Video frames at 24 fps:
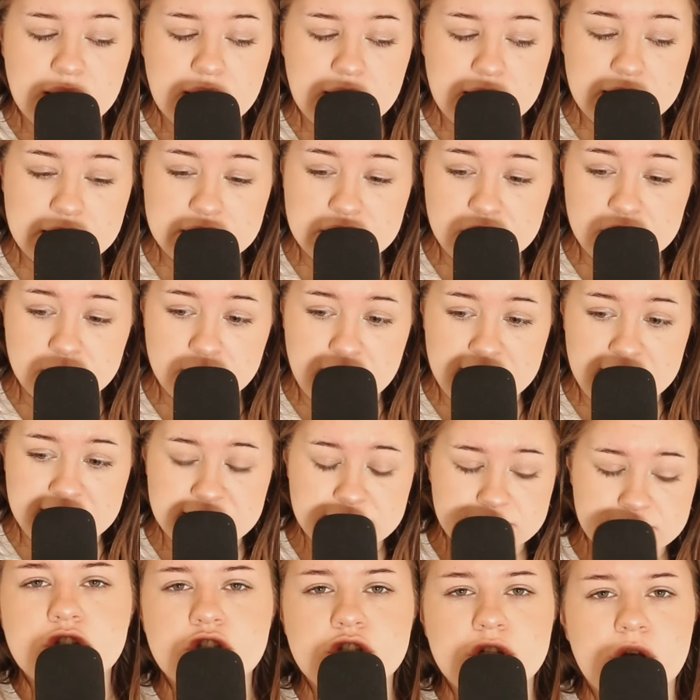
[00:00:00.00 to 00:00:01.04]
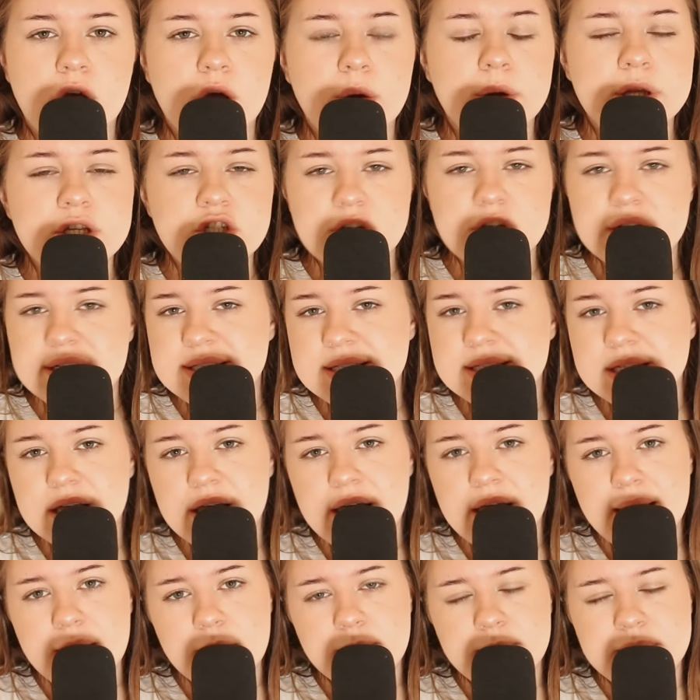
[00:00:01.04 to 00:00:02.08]
Anyway, so
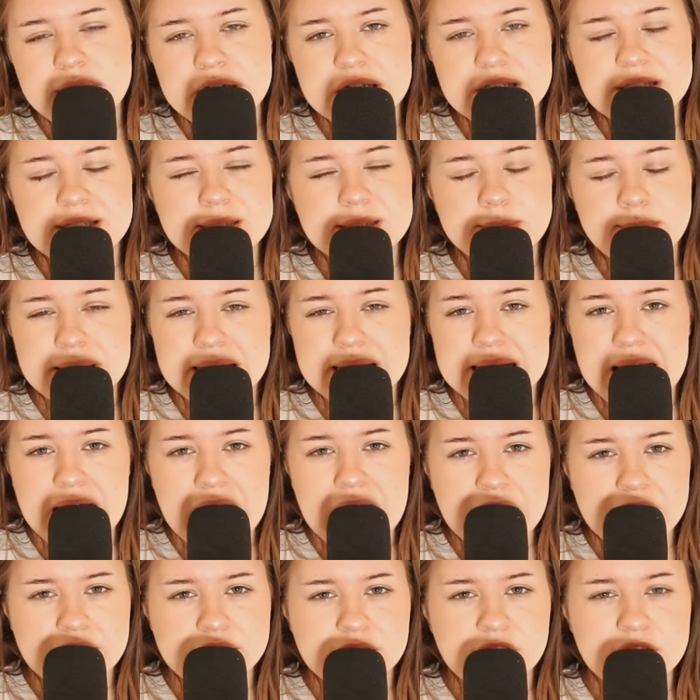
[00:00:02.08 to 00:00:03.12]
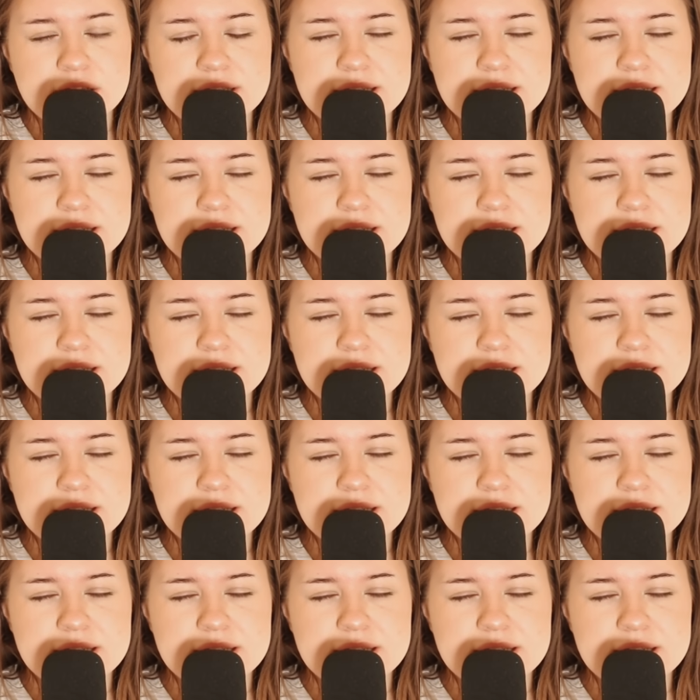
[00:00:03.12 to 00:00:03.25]
Jessica and Peter's plan